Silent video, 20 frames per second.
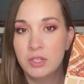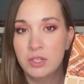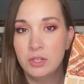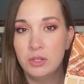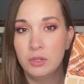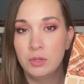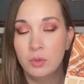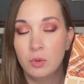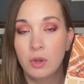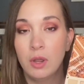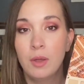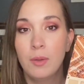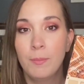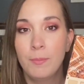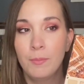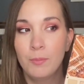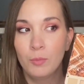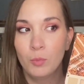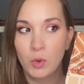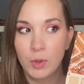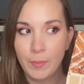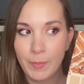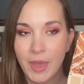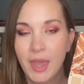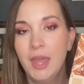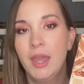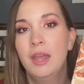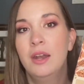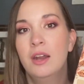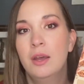to
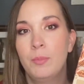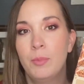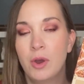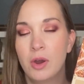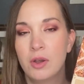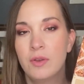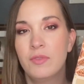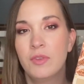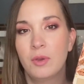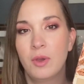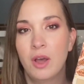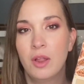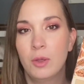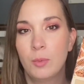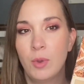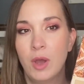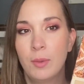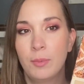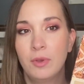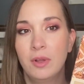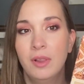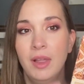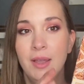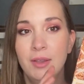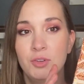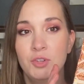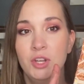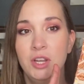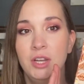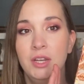remain a part of the Colourpop
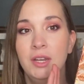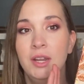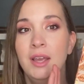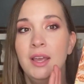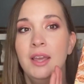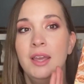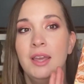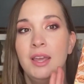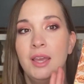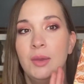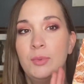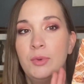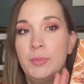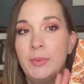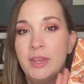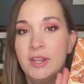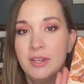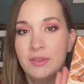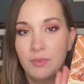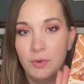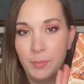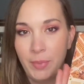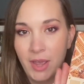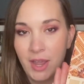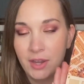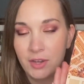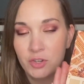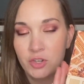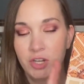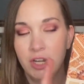collection. It will be in different
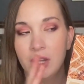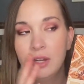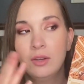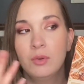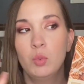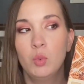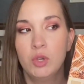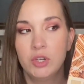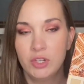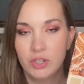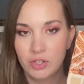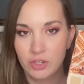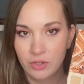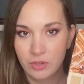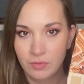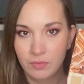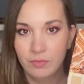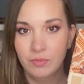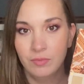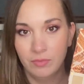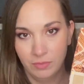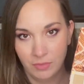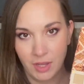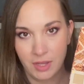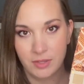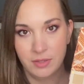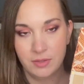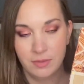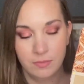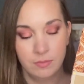packaging, which,
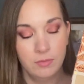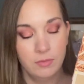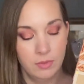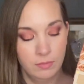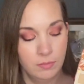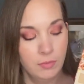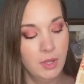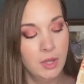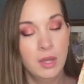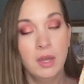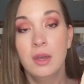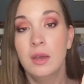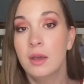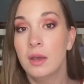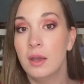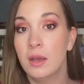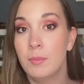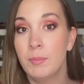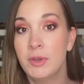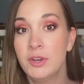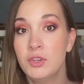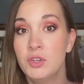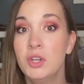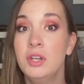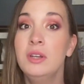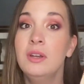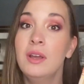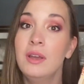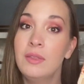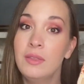as I
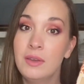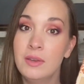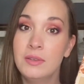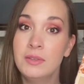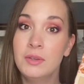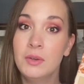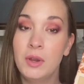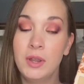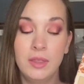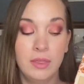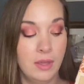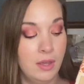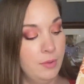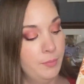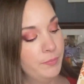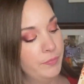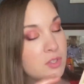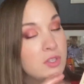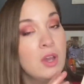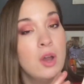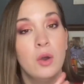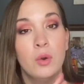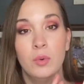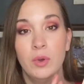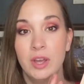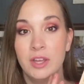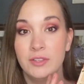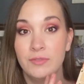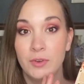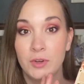mentioned, I think is a great thing. So,
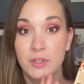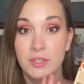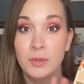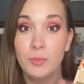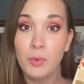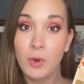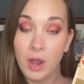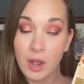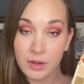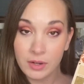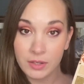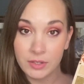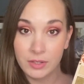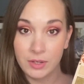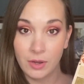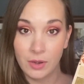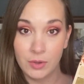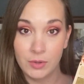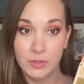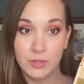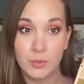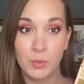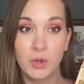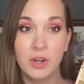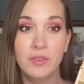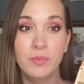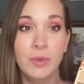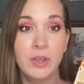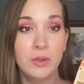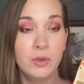as far as the product goes, one
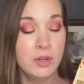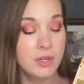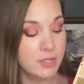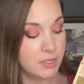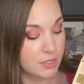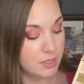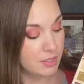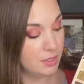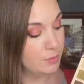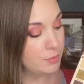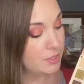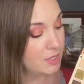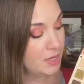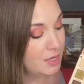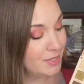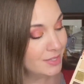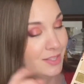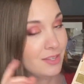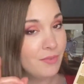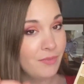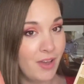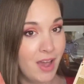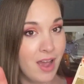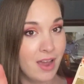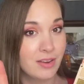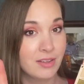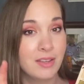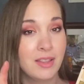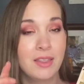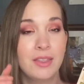of my criticisms is the
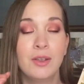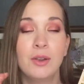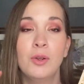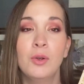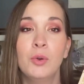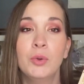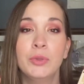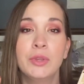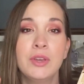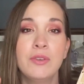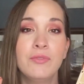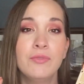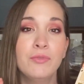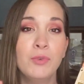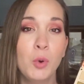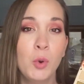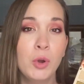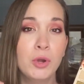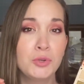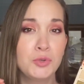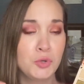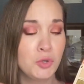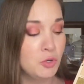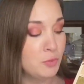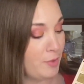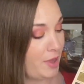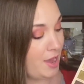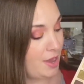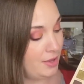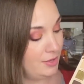fact that there are only 4 true
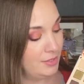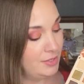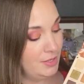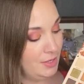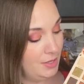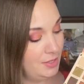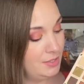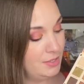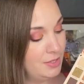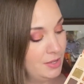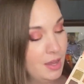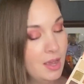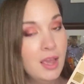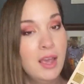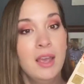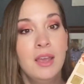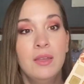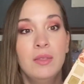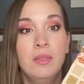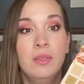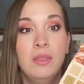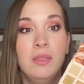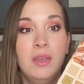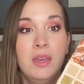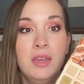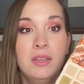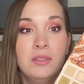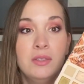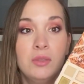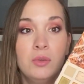mattes. It's
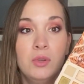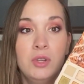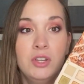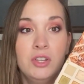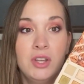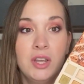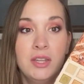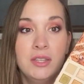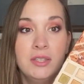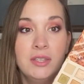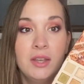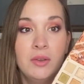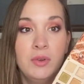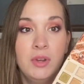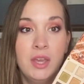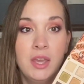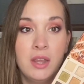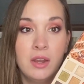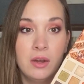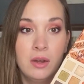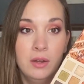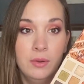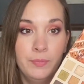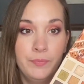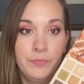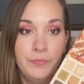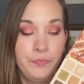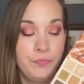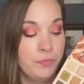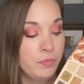these 3 shades down
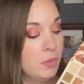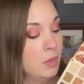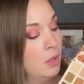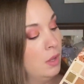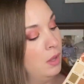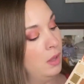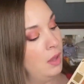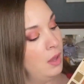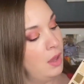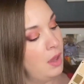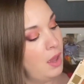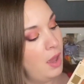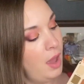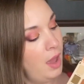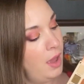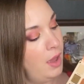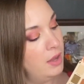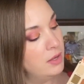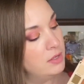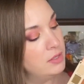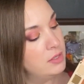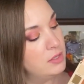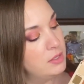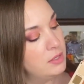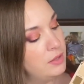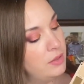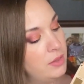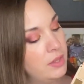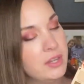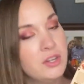here, and
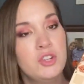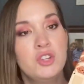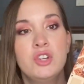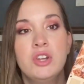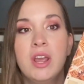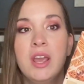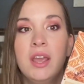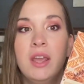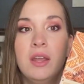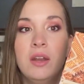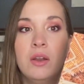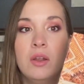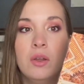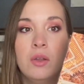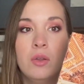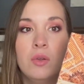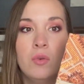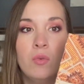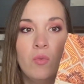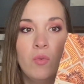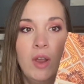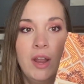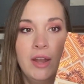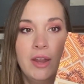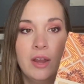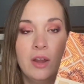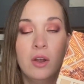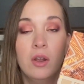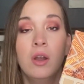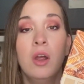this shade right
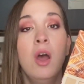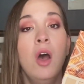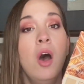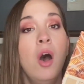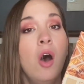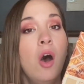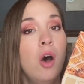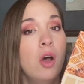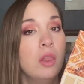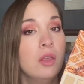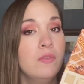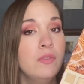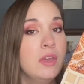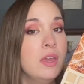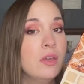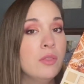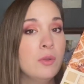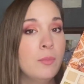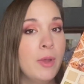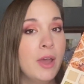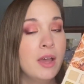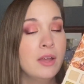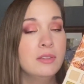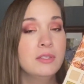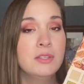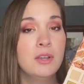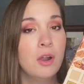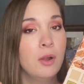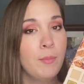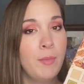here. All of the other
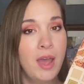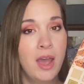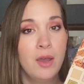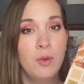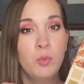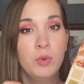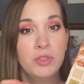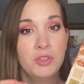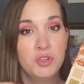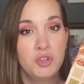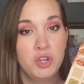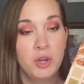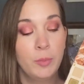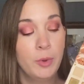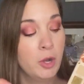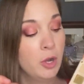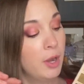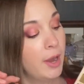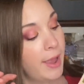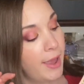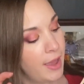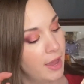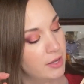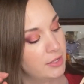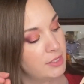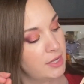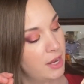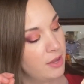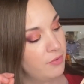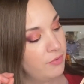mattes are matte with shimmer,
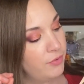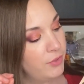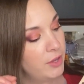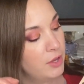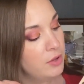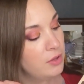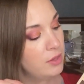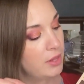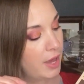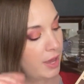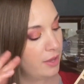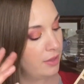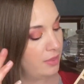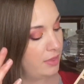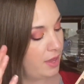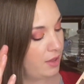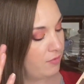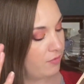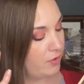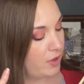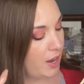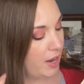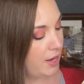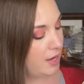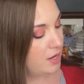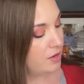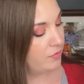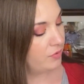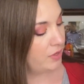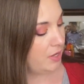and I feel like they've
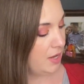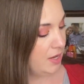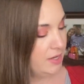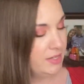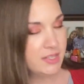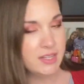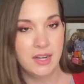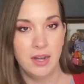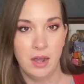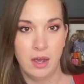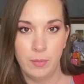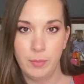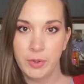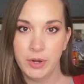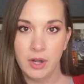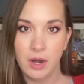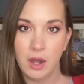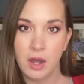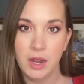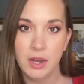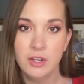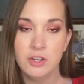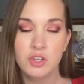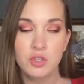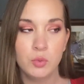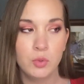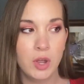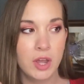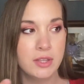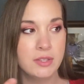kind of kicked it up a
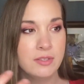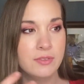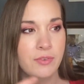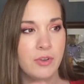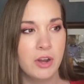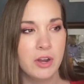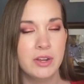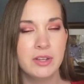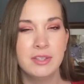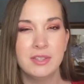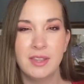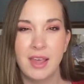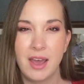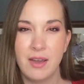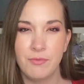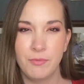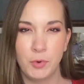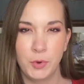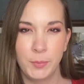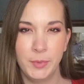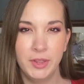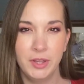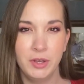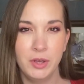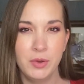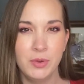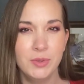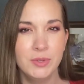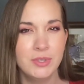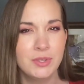notch as far as that formula
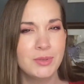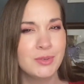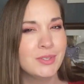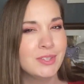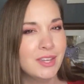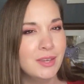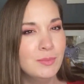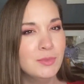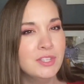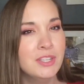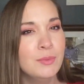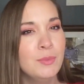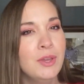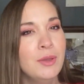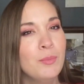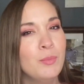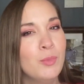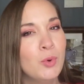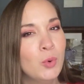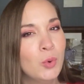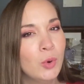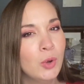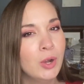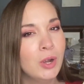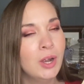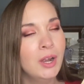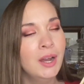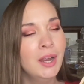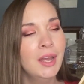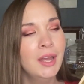goes. There seems to be
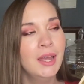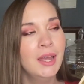more